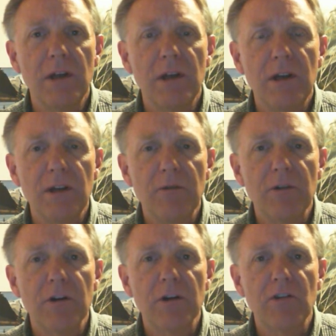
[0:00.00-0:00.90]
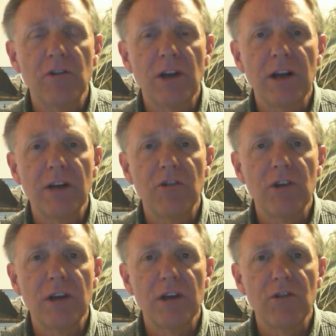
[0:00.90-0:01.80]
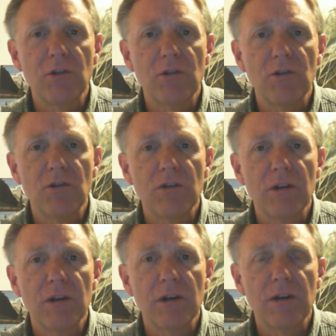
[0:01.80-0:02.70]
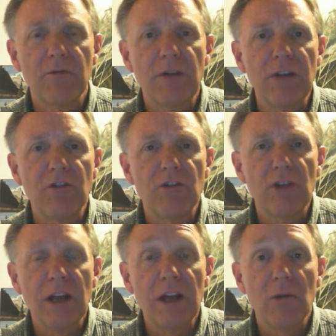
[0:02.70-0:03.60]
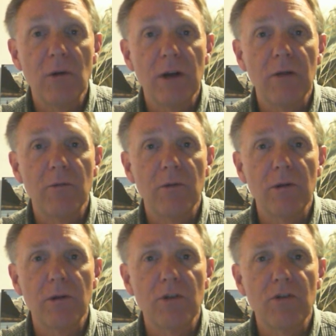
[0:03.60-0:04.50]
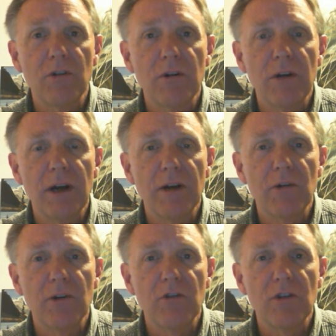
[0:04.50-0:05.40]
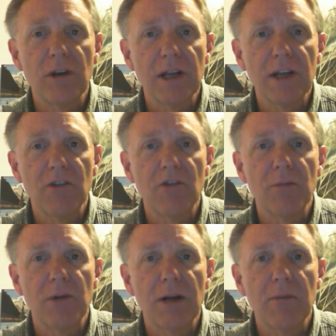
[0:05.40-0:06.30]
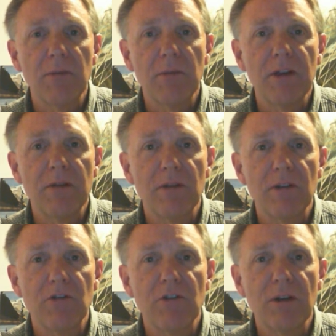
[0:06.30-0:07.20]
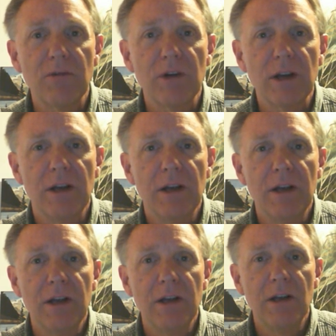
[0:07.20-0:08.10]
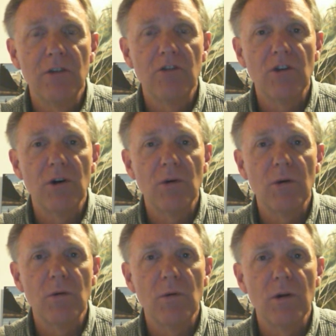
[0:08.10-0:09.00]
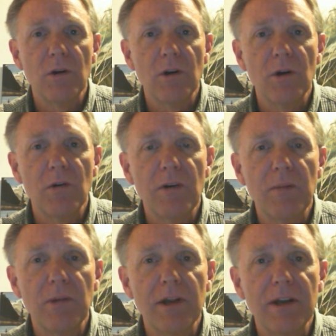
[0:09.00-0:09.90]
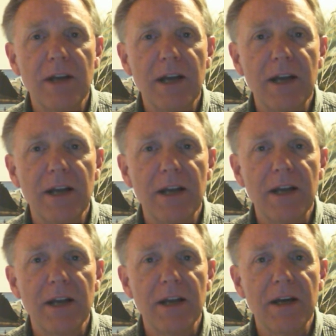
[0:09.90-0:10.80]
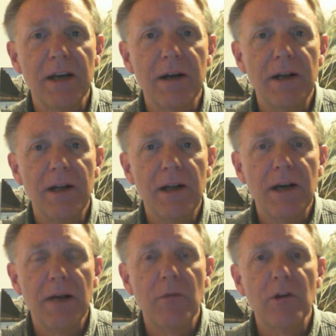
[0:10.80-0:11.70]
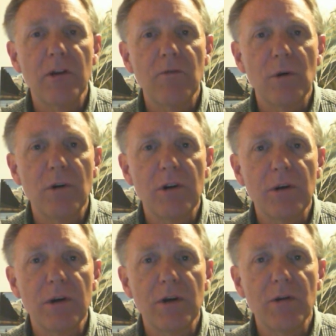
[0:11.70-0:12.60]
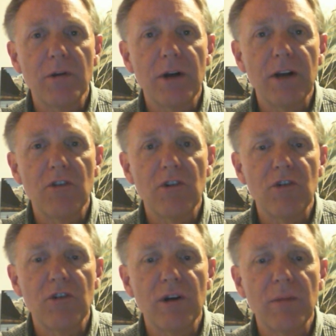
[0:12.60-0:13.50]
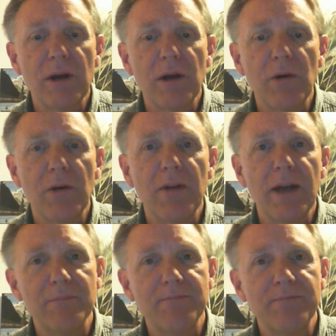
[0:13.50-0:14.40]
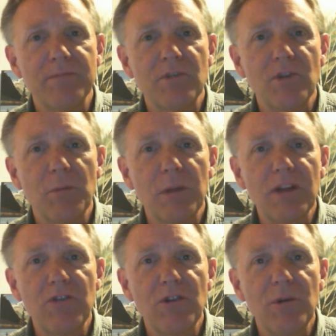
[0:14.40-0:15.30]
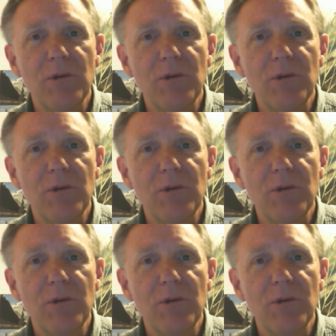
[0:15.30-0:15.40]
difficult and challenging issues that faces anyone, whether Christian or non-Christian, and that is the problem of evil and suffering. So we'll go deeply into that, and I'm looking forward to hearing your thoughts and to sharing my own in that. So bless you,